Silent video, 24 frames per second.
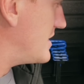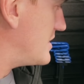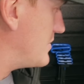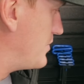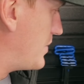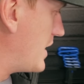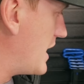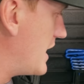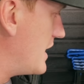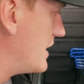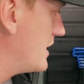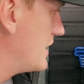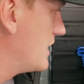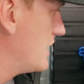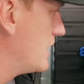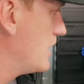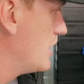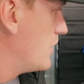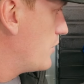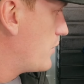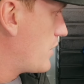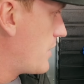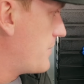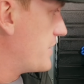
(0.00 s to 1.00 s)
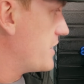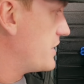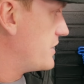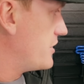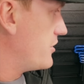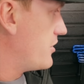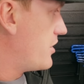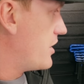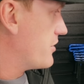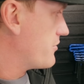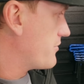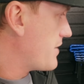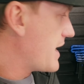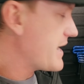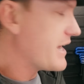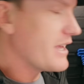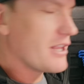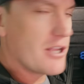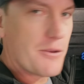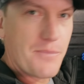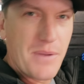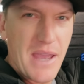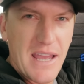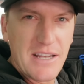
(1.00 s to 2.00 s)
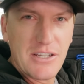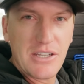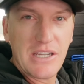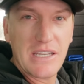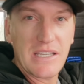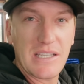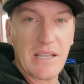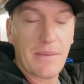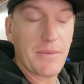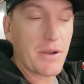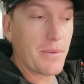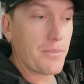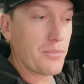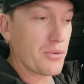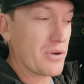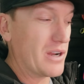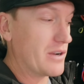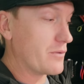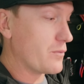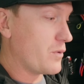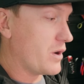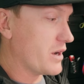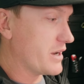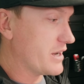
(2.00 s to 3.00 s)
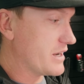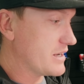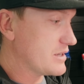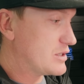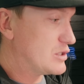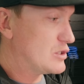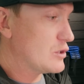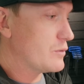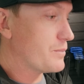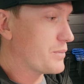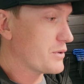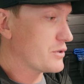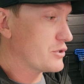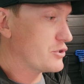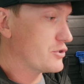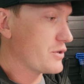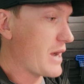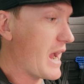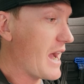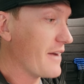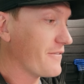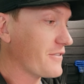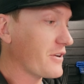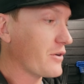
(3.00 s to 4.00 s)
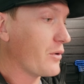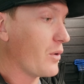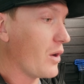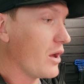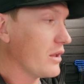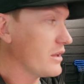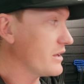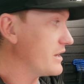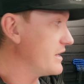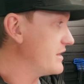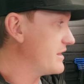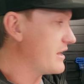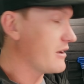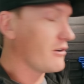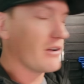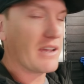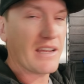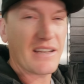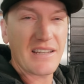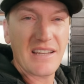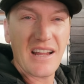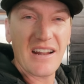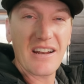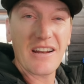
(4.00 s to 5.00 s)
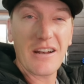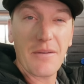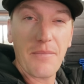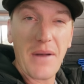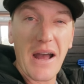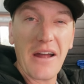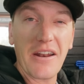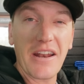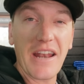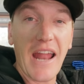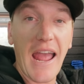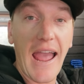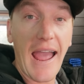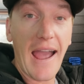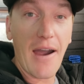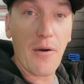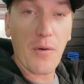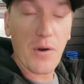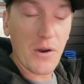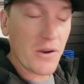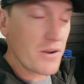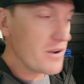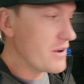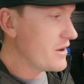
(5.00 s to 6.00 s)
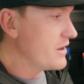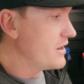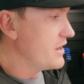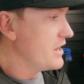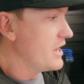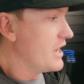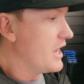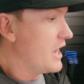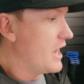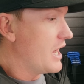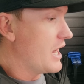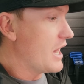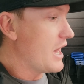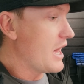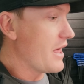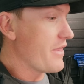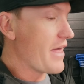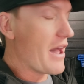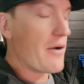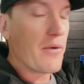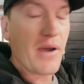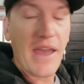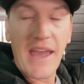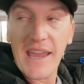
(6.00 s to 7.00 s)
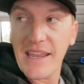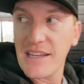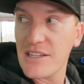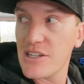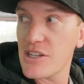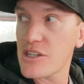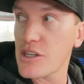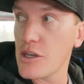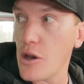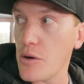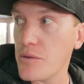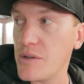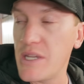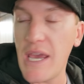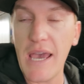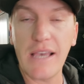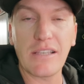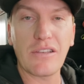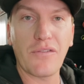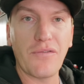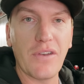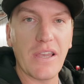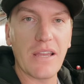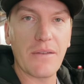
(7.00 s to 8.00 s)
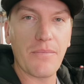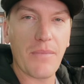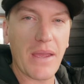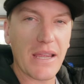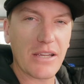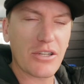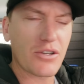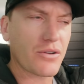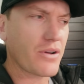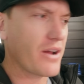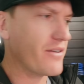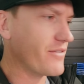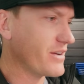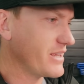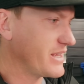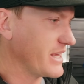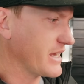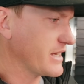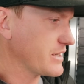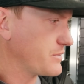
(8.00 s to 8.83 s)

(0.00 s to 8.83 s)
But what I'm going to do on regular PETG is I'm going to print one in a super draft quality that'll get done in about an hour. That way I can just go test fit and make sure everything is